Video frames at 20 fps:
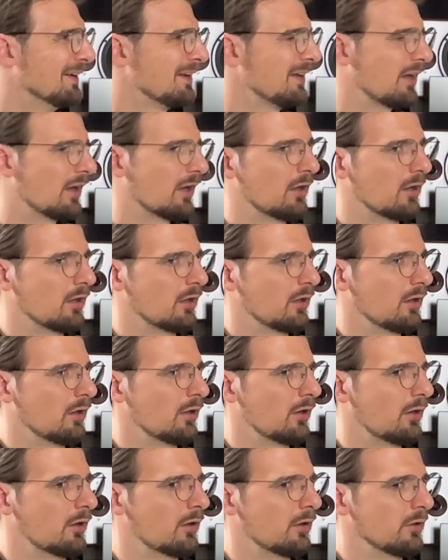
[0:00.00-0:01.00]
and
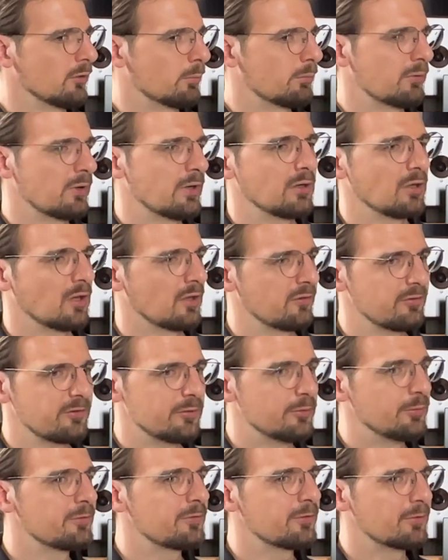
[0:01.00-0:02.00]
uh, your brain gets
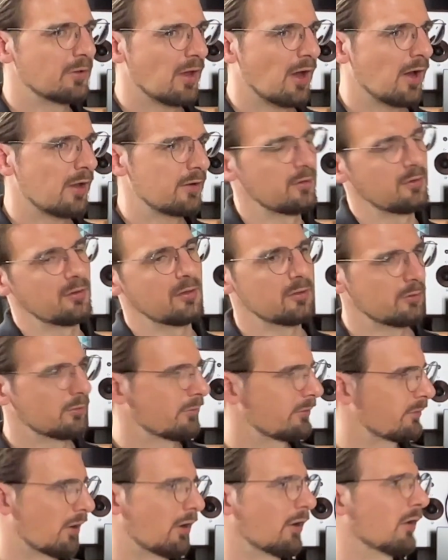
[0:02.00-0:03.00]
used to that and then you
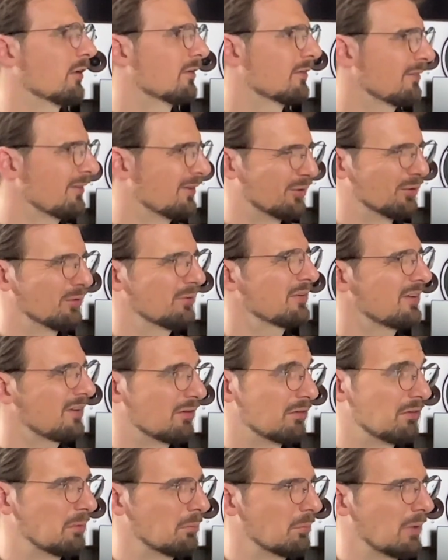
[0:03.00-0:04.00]
start, you know,
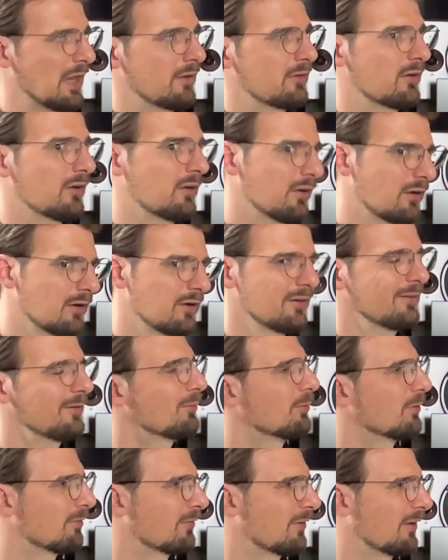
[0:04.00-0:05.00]
hearing better
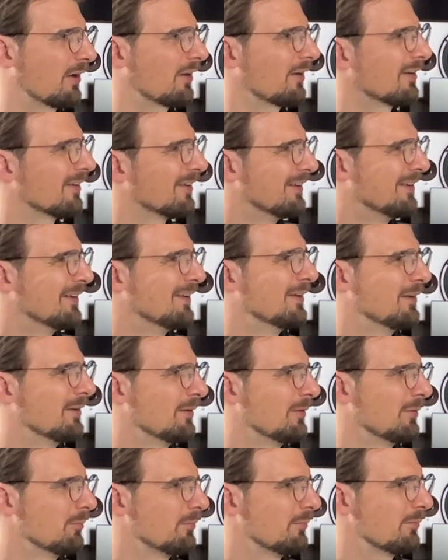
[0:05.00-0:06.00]
with that.
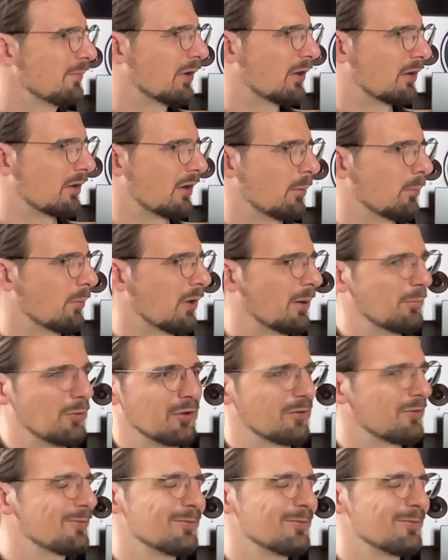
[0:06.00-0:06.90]
But I'm, I'm not